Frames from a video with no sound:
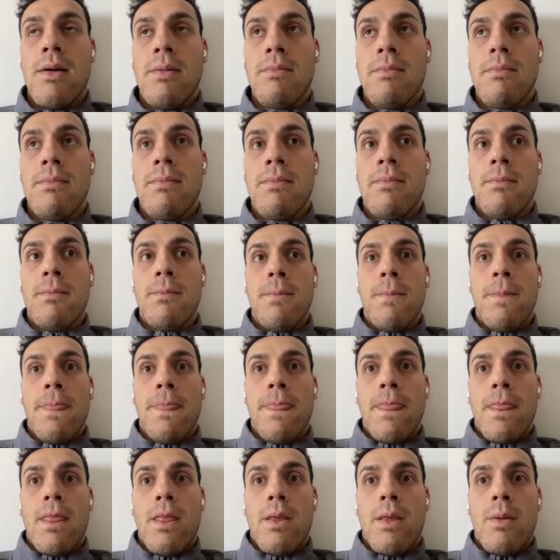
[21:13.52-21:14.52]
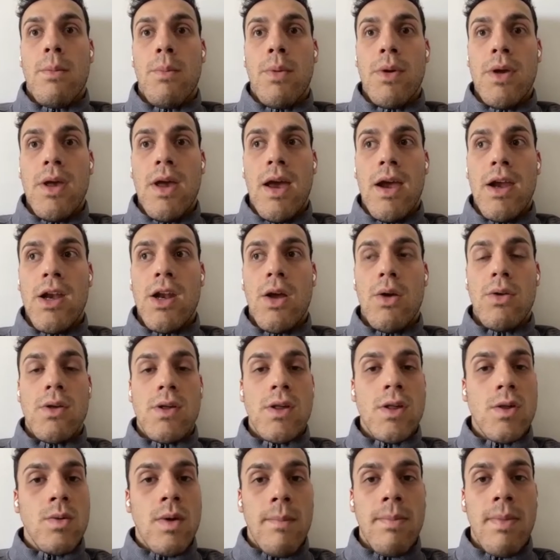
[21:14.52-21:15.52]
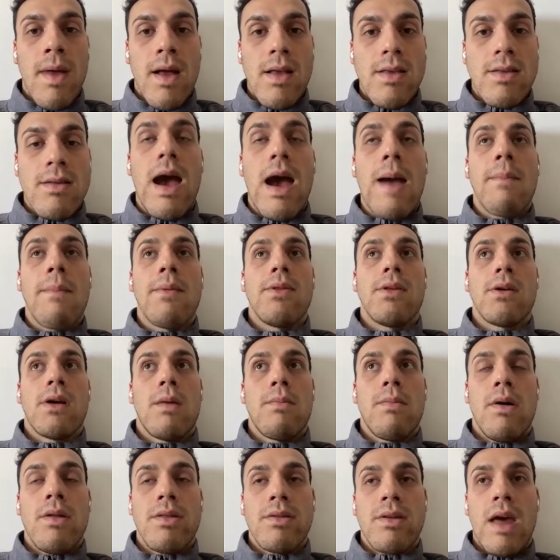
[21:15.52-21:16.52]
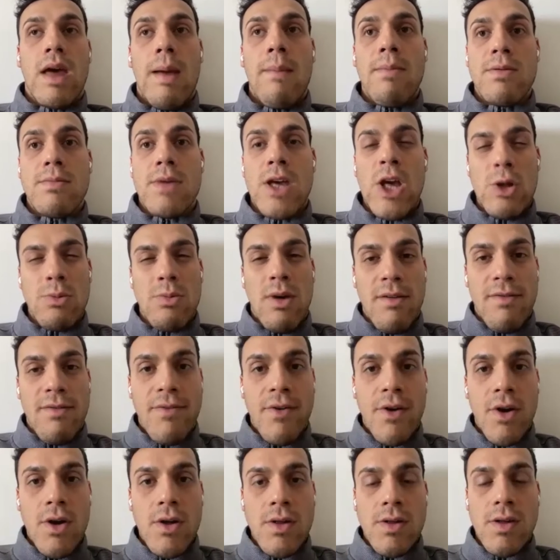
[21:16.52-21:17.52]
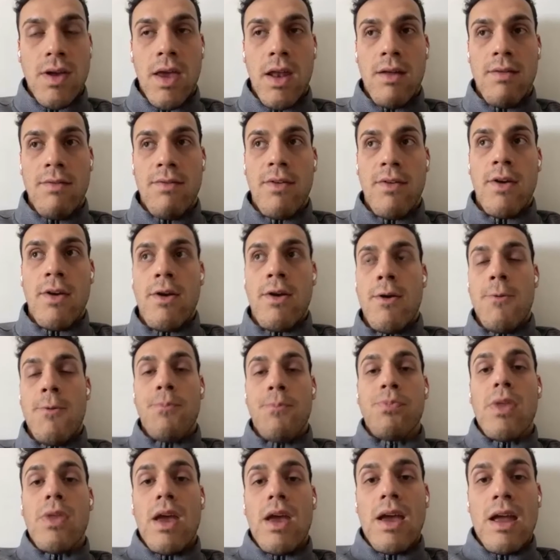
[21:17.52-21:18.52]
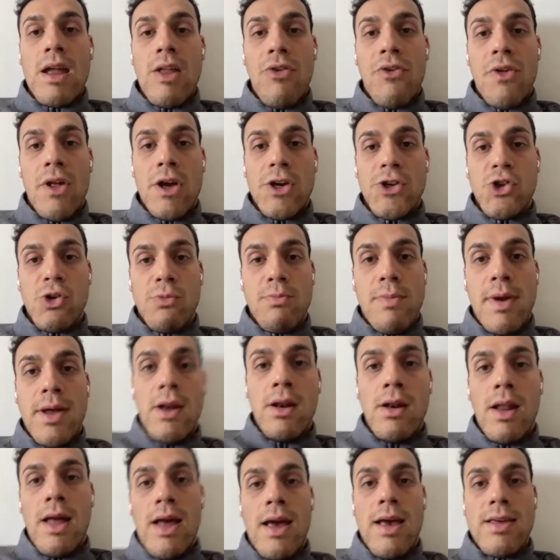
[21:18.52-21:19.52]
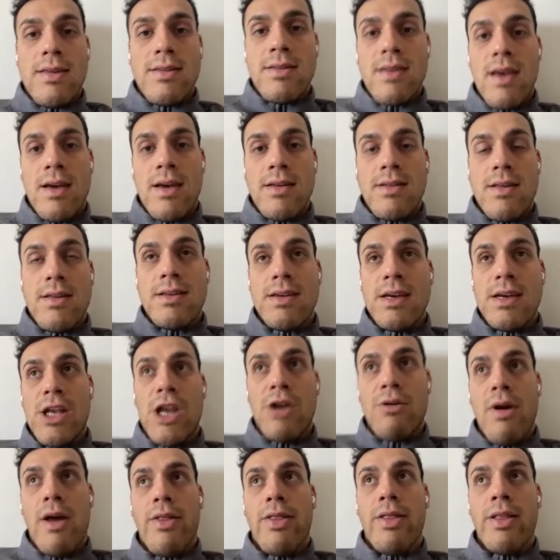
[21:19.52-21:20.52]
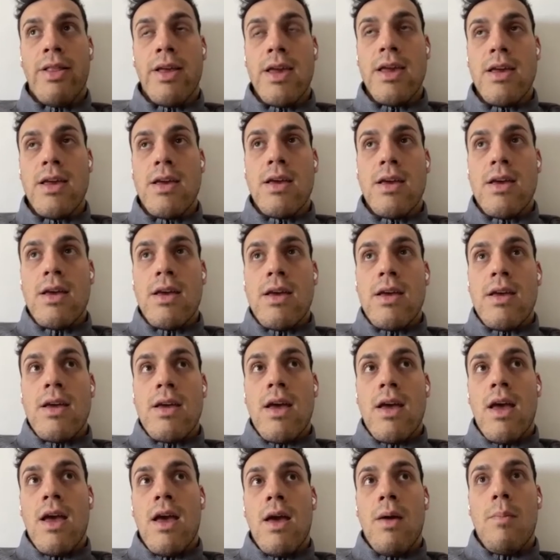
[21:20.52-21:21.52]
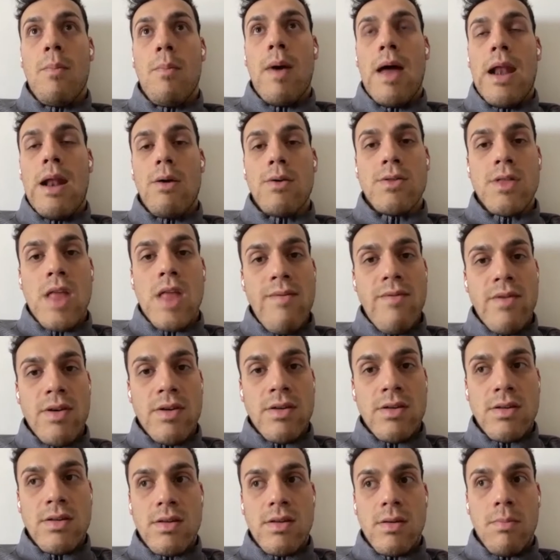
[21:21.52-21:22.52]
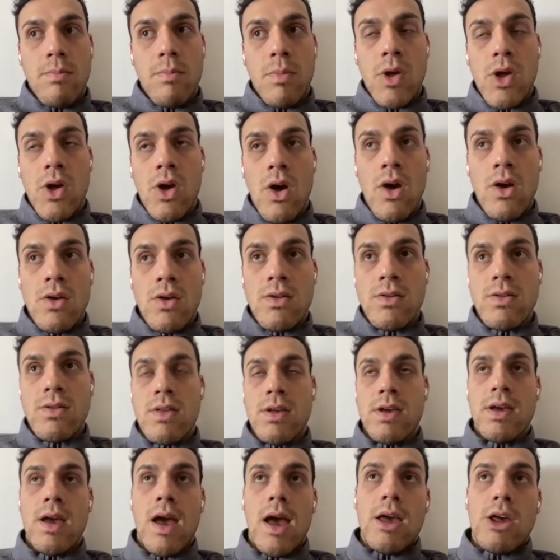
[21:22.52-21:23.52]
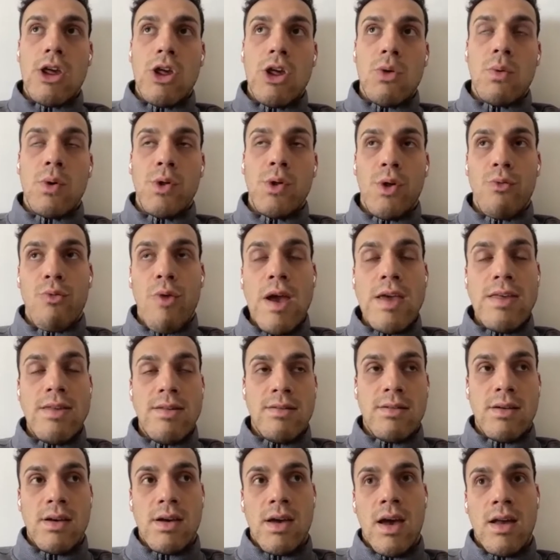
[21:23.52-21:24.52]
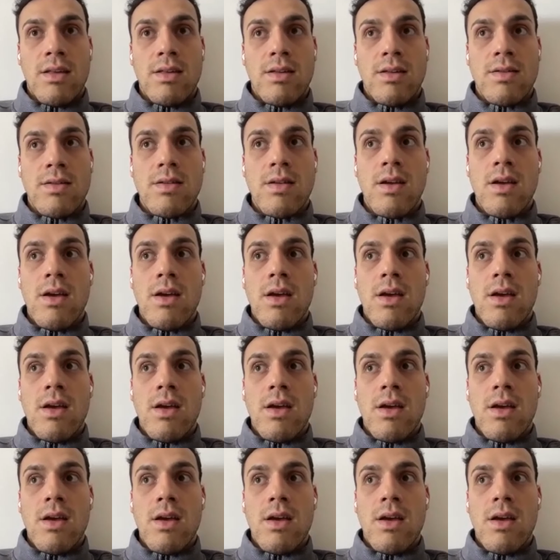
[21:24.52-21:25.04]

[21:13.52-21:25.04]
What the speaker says: Um, but yeah, to swim that time at the Commonwealth Games, it was my first kind of international medal as a senior athlete. And I was nervous because the guy who I was racing against,